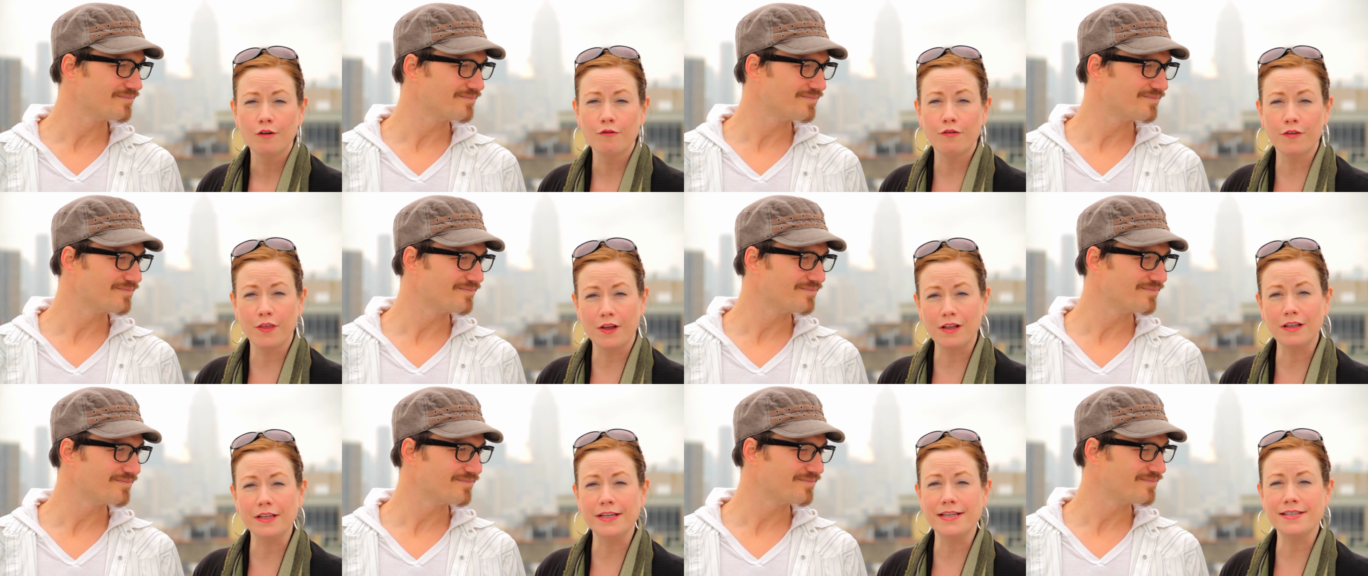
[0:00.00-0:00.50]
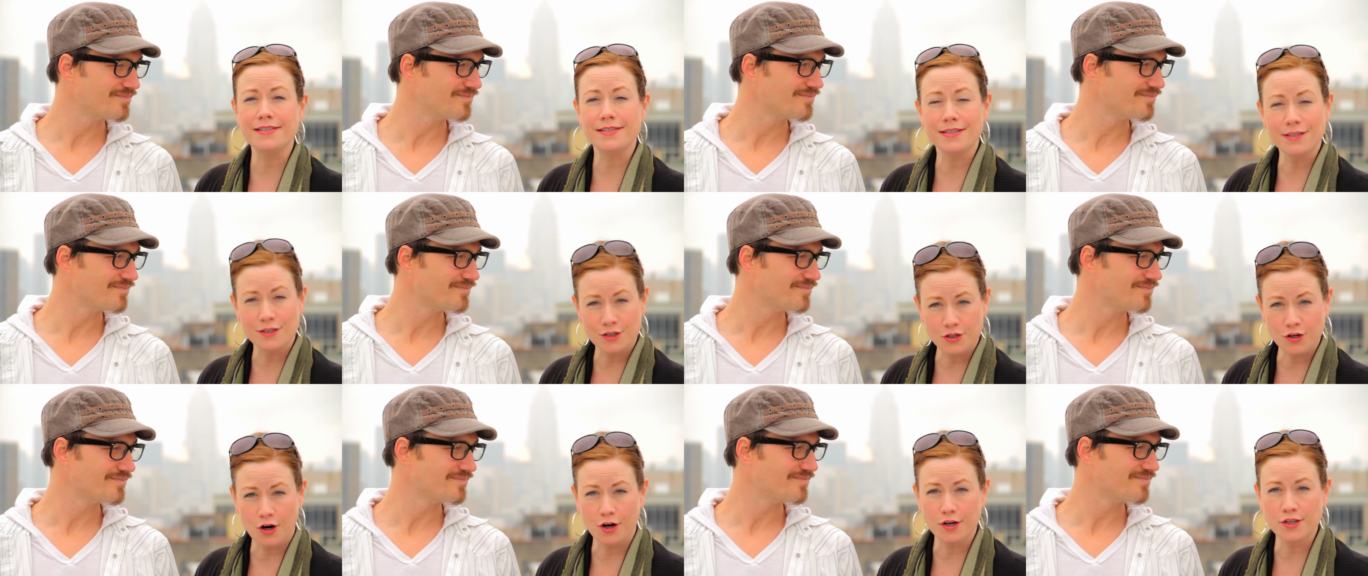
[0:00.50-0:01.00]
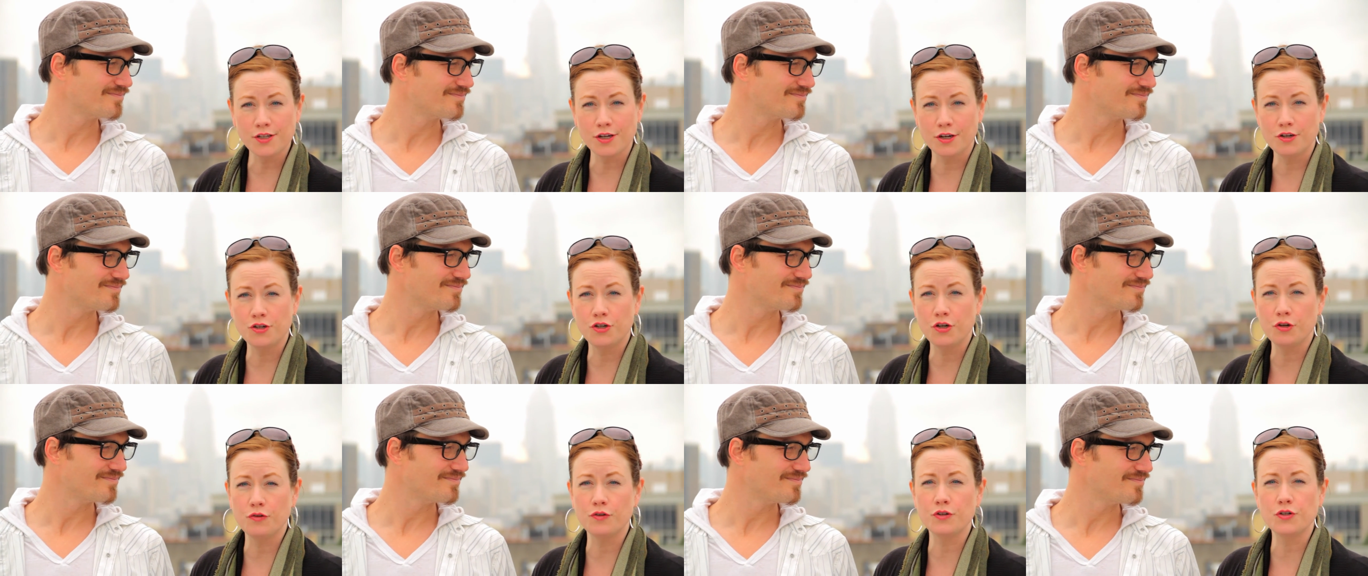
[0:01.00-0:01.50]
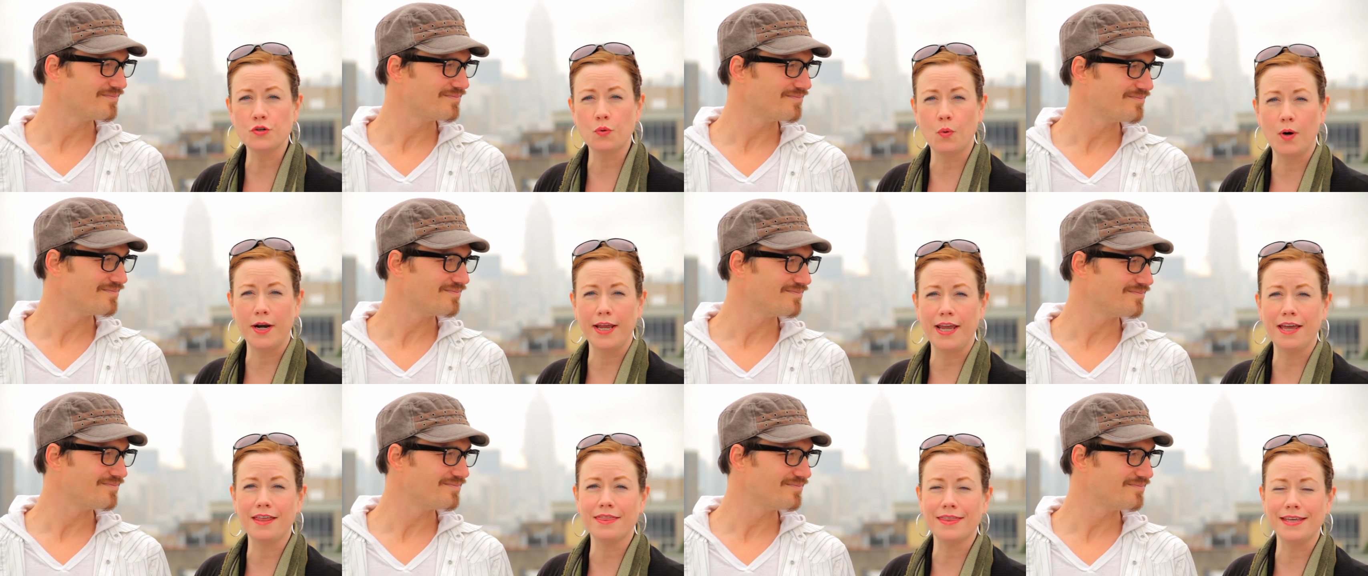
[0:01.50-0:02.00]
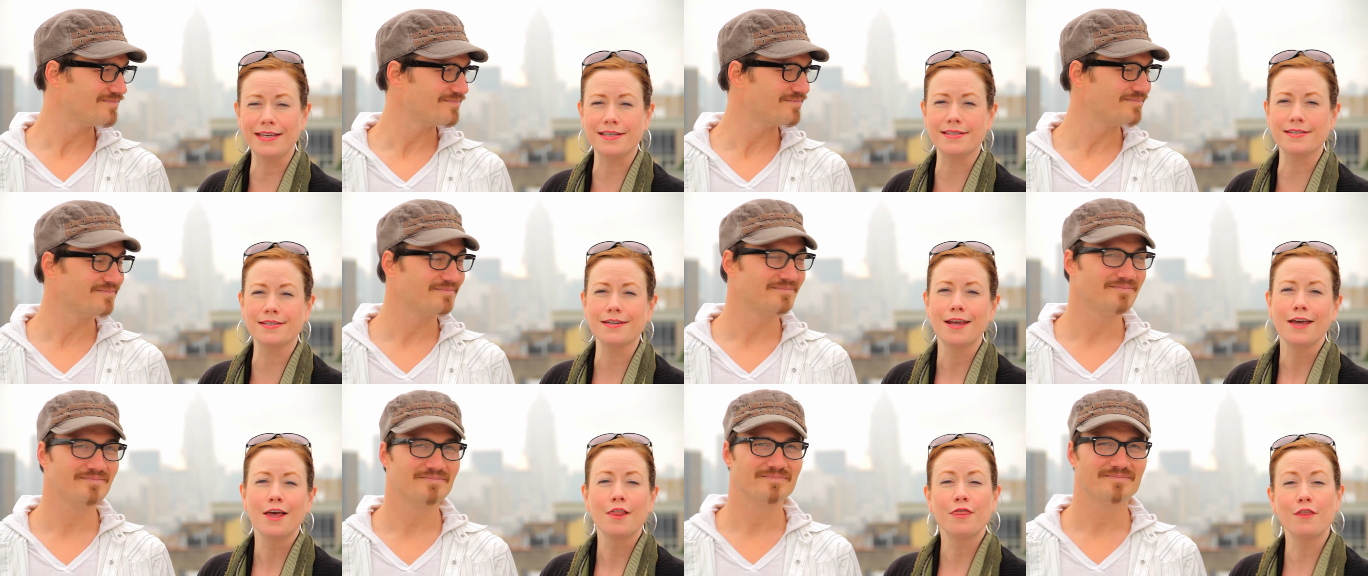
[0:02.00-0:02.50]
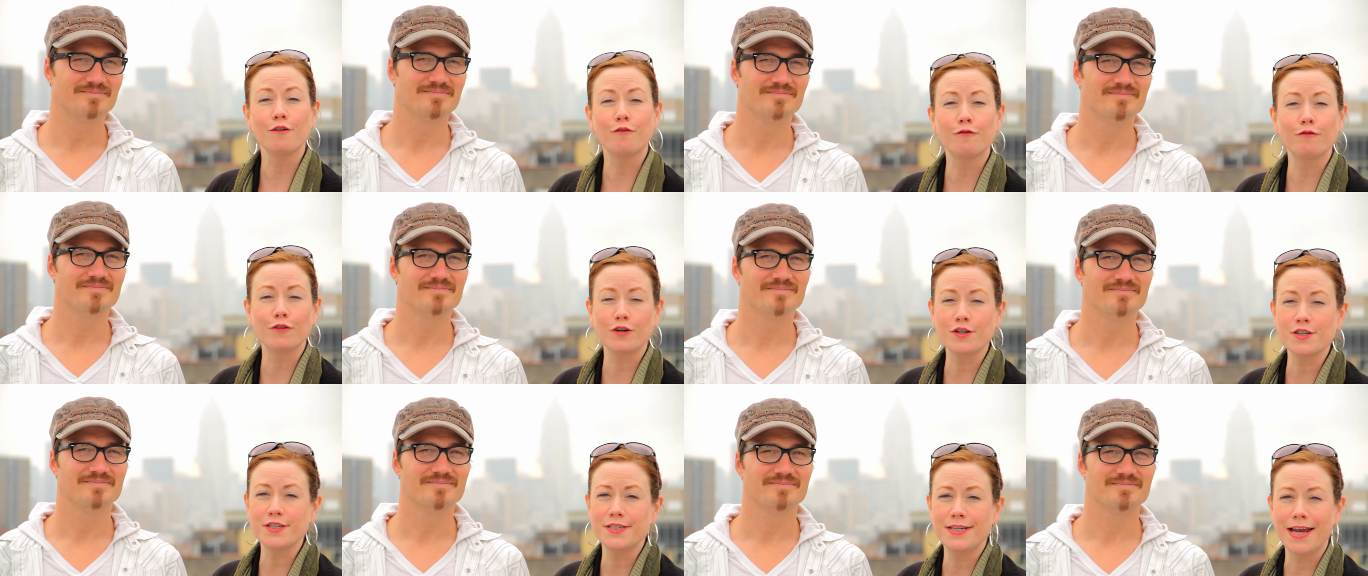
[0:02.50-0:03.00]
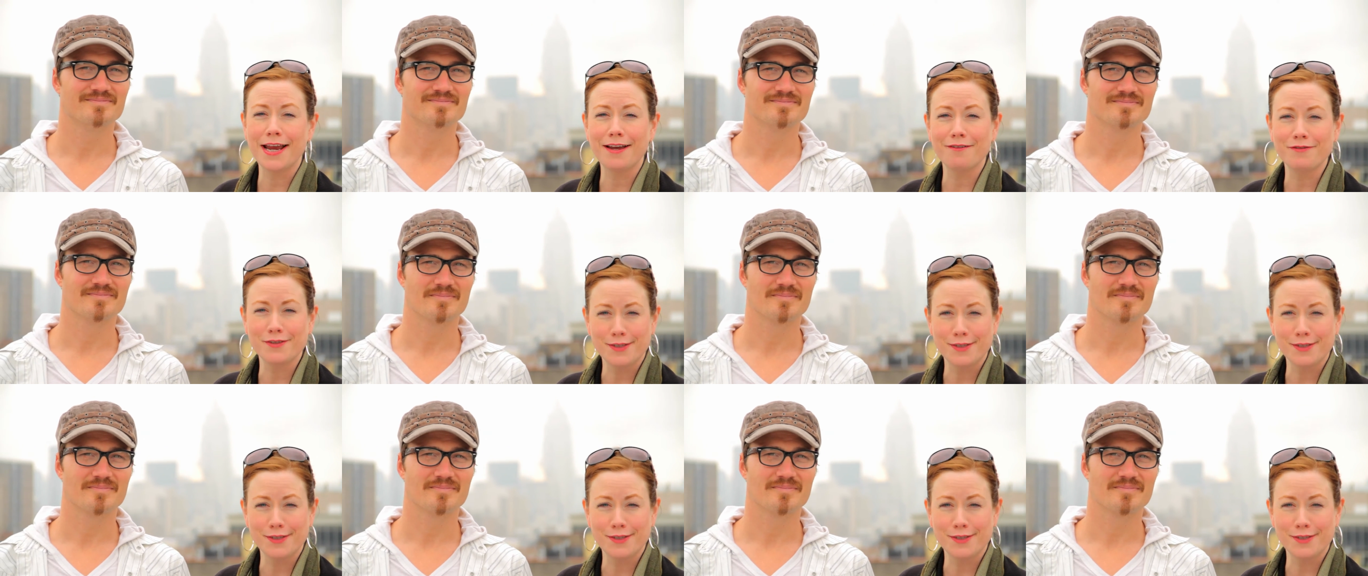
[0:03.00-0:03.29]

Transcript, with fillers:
Speaker 1: for the cleanse that starts on June the 20th. It's the first day of